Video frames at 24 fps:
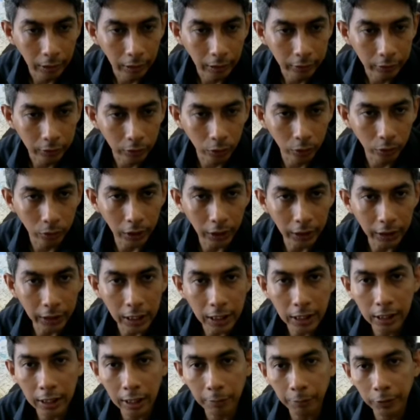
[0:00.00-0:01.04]
So in
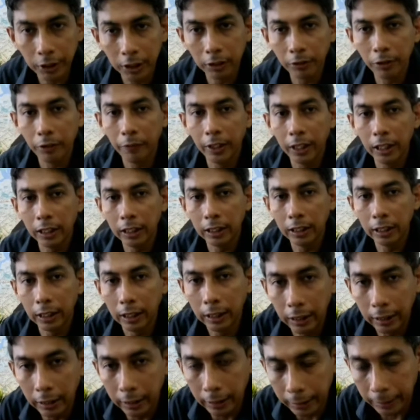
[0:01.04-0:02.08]
this chapter, we will learn,
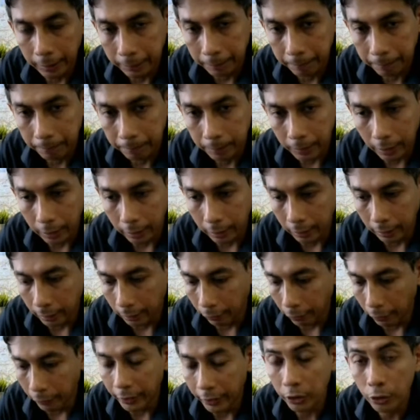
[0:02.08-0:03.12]

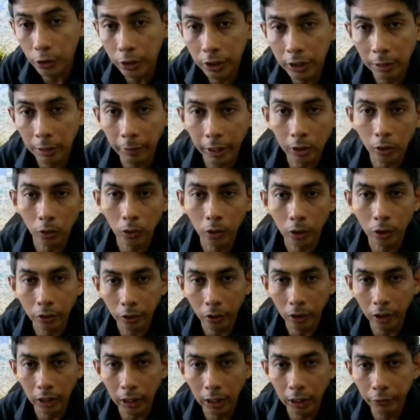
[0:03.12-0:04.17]
we will use the
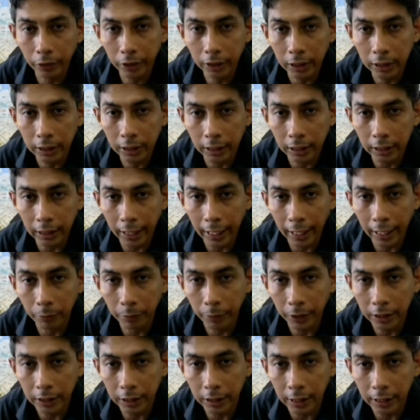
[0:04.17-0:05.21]
microcontroller, which is the
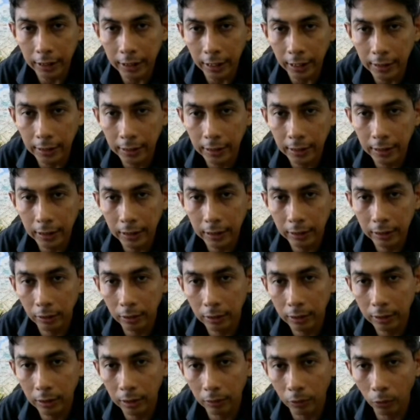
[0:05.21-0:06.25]
LPC
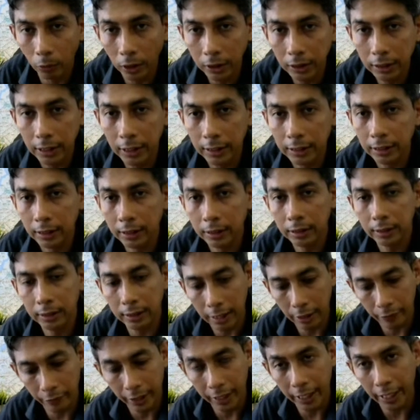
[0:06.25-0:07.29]

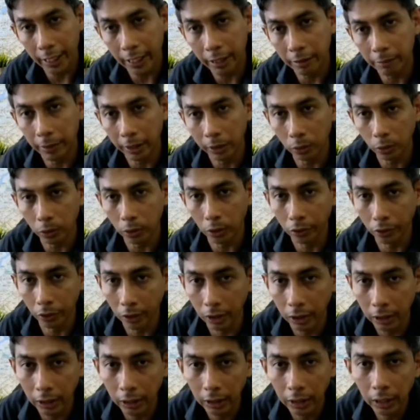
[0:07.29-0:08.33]
1678
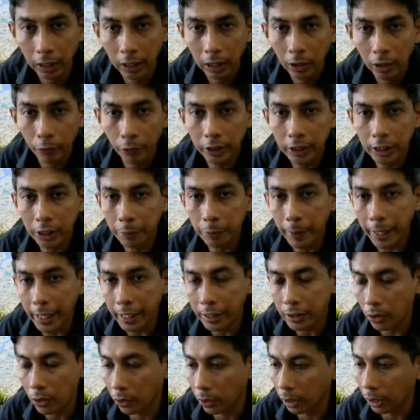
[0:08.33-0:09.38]
microcontroller, which is
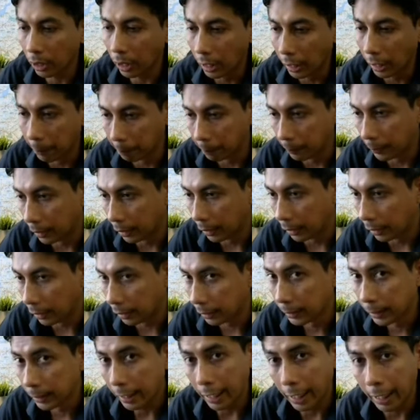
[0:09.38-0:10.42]
based on
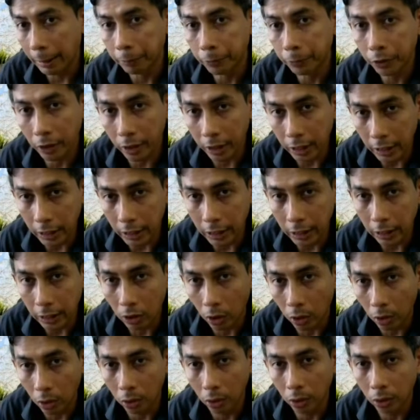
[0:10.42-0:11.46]
M3
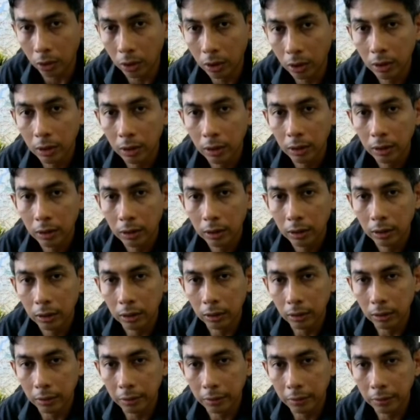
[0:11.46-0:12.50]
core,
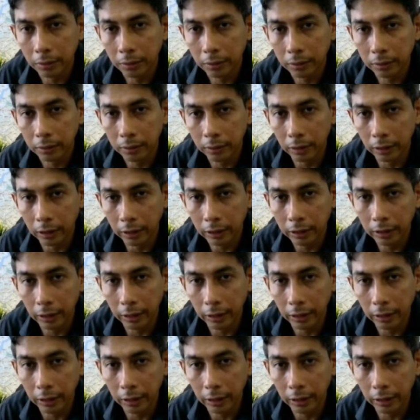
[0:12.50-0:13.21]
right?